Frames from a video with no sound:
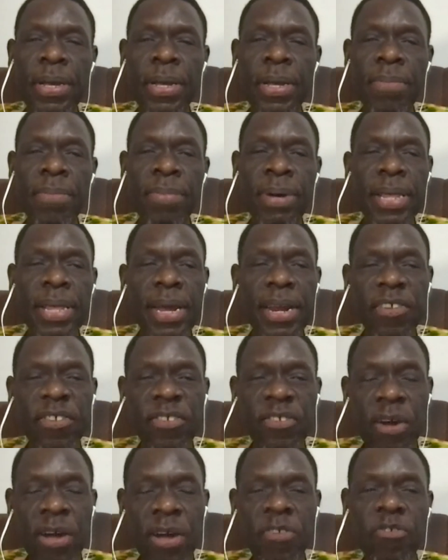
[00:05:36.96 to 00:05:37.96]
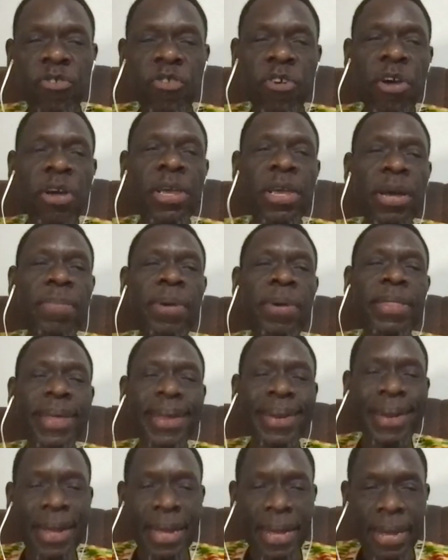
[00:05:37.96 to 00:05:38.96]
But then he starts talking about the
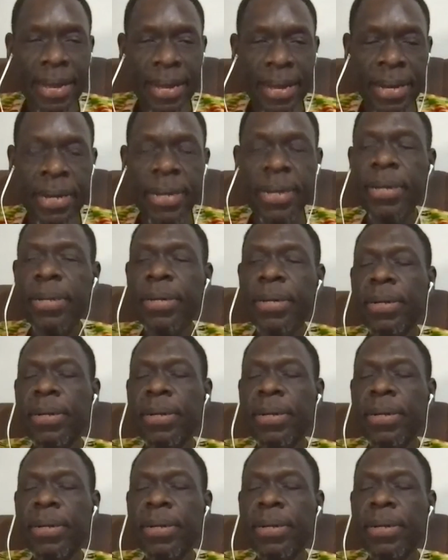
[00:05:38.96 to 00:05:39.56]
need